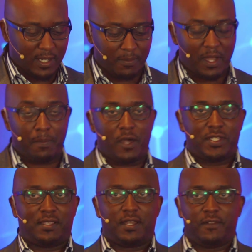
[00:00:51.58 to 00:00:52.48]
about
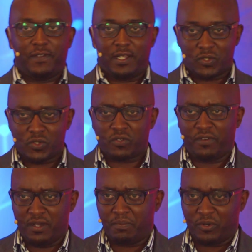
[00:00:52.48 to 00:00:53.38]
it that I feel is also
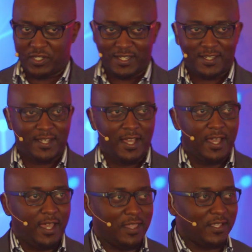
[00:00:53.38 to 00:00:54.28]
very important.
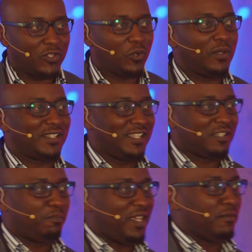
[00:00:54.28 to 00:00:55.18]
And there's always this
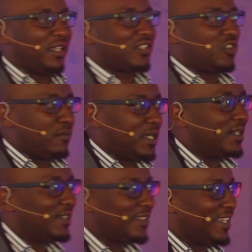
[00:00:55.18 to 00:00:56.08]
big
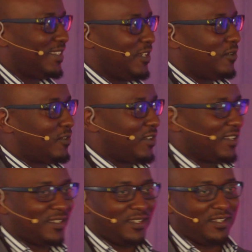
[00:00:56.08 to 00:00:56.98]
misnomer that zero
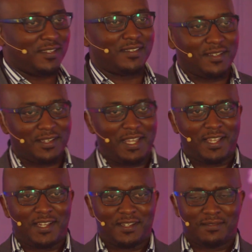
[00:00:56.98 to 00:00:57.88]
trust is like
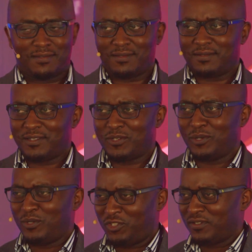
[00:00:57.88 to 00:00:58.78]
a
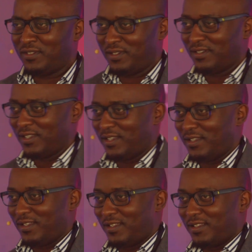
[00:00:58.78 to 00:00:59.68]
solution,
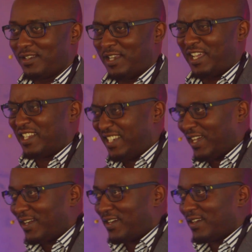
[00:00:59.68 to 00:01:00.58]
like a
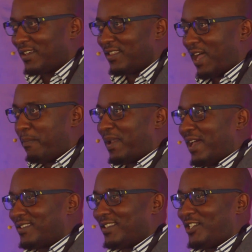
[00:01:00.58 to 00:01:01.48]
tech
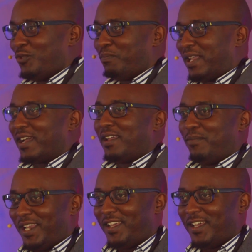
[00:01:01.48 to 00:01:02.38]
appliance that you plug and
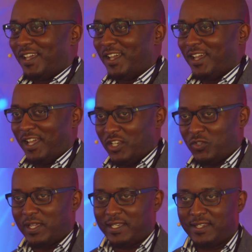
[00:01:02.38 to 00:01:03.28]
play and you
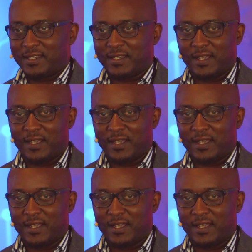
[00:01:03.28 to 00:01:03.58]
get it.